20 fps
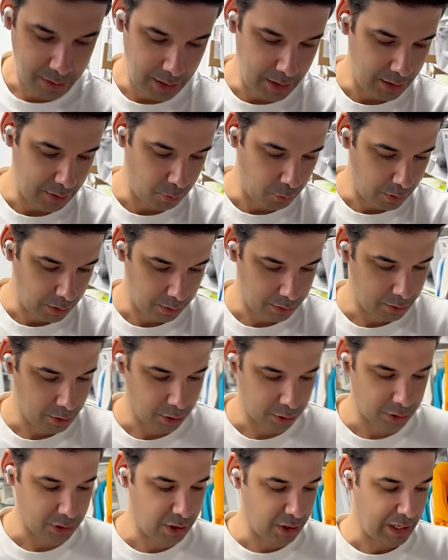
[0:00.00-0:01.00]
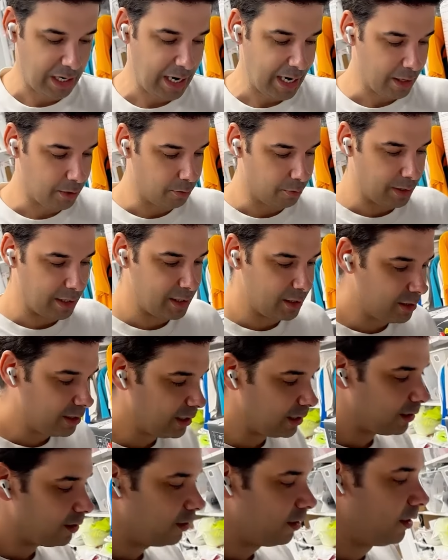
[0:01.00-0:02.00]
it will not crack or
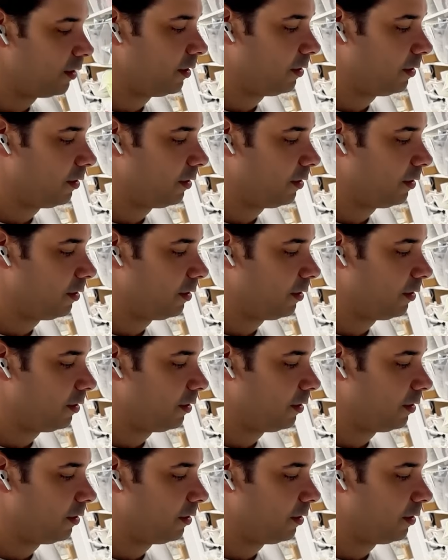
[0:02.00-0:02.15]
anything.